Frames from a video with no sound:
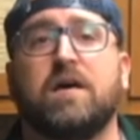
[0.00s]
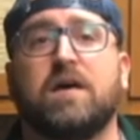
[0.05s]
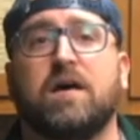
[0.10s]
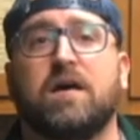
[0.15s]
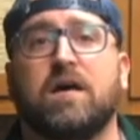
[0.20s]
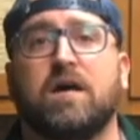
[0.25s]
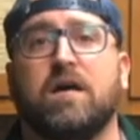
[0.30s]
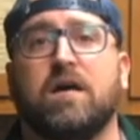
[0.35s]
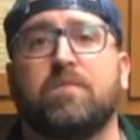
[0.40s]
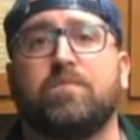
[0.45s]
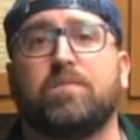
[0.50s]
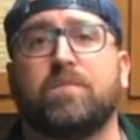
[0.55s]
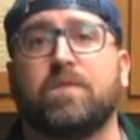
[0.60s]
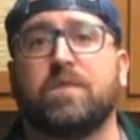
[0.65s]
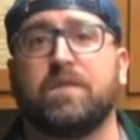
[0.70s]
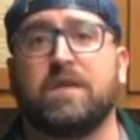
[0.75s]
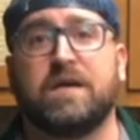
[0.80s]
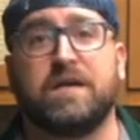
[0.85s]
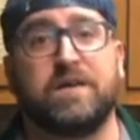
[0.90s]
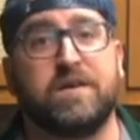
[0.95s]
Uh,
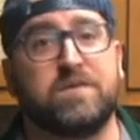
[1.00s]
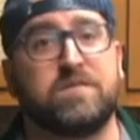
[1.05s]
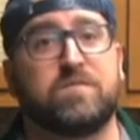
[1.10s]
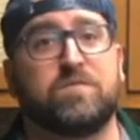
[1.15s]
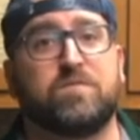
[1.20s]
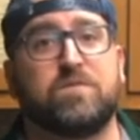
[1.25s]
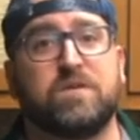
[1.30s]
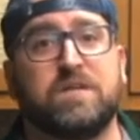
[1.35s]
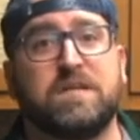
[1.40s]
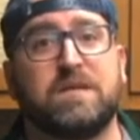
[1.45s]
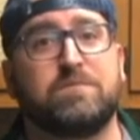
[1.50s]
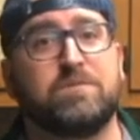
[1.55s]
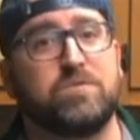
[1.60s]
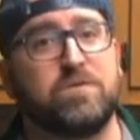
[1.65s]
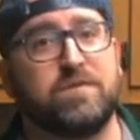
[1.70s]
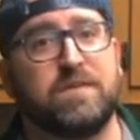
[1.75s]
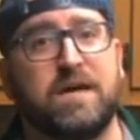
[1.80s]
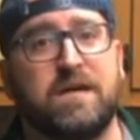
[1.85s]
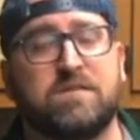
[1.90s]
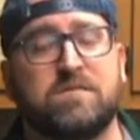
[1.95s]
it is free up to a
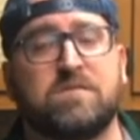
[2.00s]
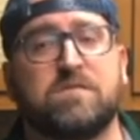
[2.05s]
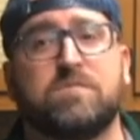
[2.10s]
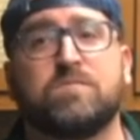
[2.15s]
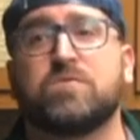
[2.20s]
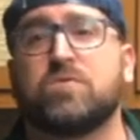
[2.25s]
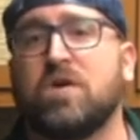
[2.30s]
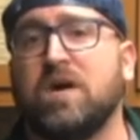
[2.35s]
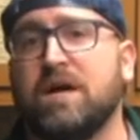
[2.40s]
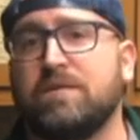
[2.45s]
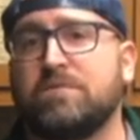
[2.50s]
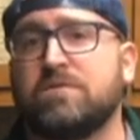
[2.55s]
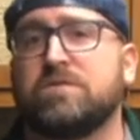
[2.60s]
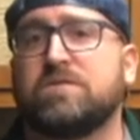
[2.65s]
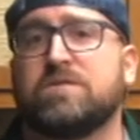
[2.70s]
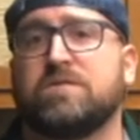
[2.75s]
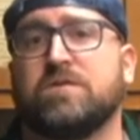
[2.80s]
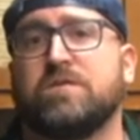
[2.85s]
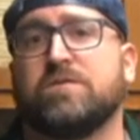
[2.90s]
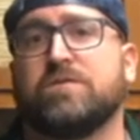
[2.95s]
thousand subscribers,
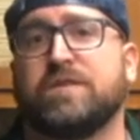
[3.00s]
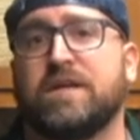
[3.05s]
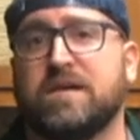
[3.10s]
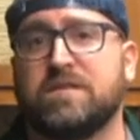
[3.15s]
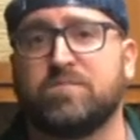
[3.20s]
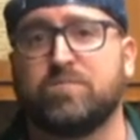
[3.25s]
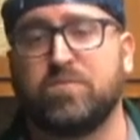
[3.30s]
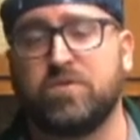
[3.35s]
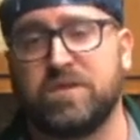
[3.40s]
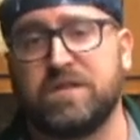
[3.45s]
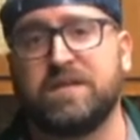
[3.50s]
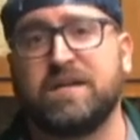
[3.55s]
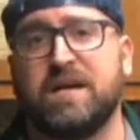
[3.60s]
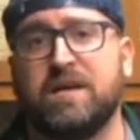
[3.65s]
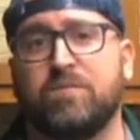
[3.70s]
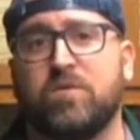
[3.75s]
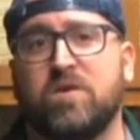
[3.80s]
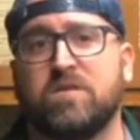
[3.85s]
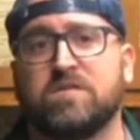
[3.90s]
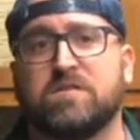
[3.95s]
so that's pretty
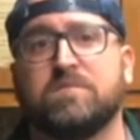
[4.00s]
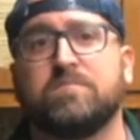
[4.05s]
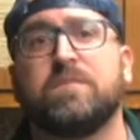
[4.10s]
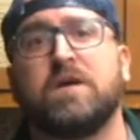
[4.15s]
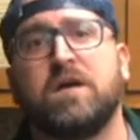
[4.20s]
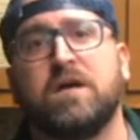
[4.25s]
damn awesome.